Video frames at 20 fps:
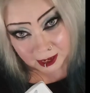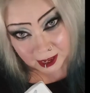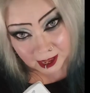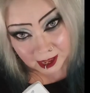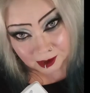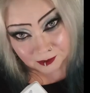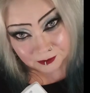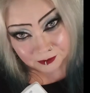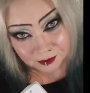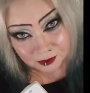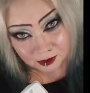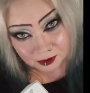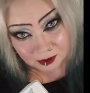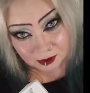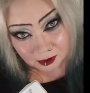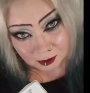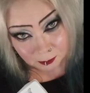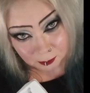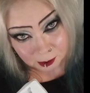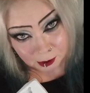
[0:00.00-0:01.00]
I have
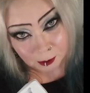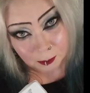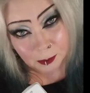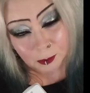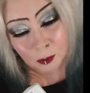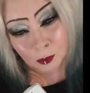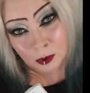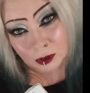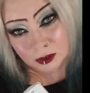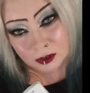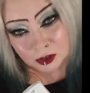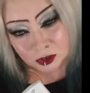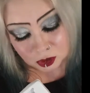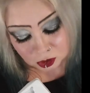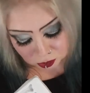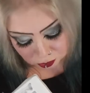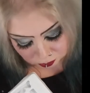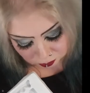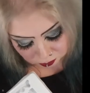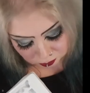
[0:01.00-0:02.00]
proper ones
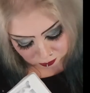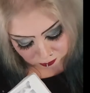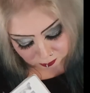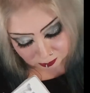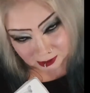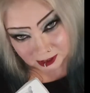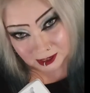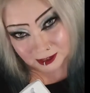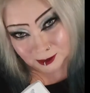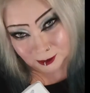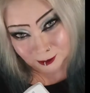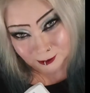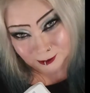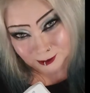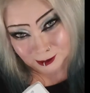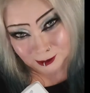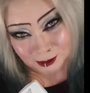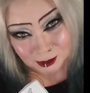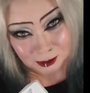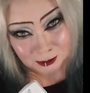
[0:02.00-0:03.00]
too, but I
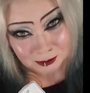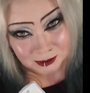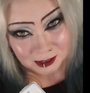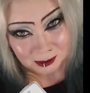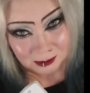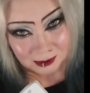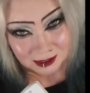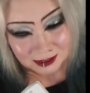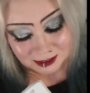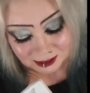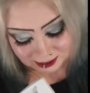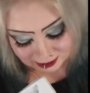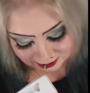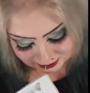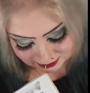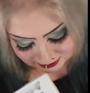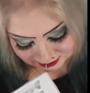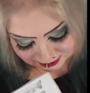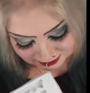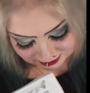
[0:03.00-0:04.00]
don't use them, as
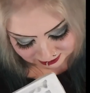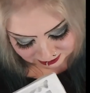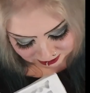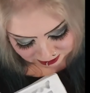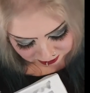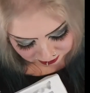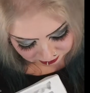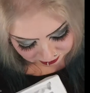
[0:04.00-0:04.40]
like I said.